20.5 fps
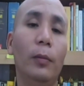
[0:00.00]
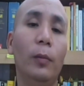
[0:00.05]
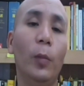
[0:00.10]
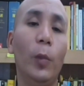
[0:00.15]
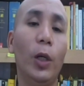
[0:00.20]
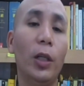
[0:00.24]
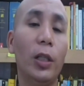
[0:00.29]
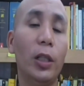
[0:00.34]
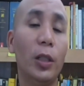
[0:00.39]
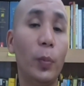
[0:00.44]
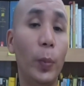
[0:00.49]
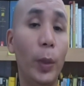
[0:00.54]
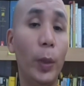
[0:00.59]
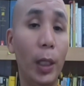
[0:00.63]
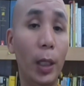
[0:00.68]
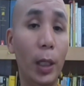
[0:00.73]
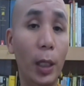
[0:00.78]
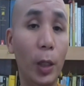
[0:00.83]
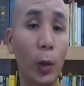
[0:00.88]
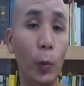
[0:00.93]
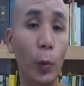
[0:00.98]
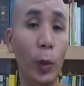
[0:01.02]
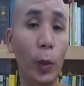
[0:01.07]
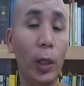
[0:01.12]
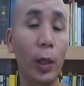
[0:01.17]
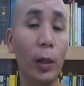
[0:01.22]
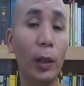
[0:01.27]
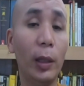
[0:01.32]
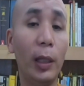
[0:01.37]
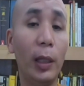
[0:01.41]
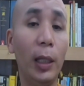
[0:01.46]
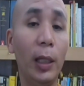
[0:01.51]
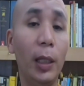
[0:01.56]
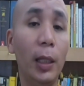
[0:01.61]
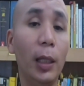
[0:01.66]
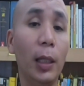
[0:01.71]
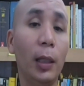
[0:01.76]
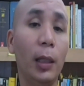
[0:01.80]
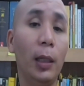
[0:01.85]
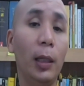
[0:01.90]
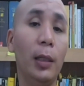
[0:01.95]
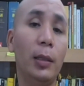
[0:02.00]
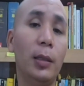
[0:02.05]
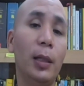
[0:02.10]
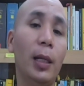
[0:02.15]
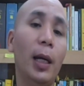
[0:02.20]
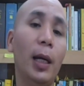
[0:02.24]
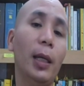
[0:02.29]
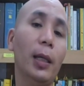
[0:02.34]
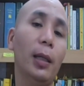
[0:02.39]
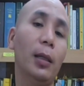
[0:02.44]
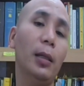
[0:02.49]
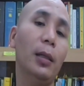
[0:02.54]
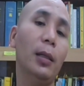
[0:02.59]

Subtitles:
Speaking without thinking is like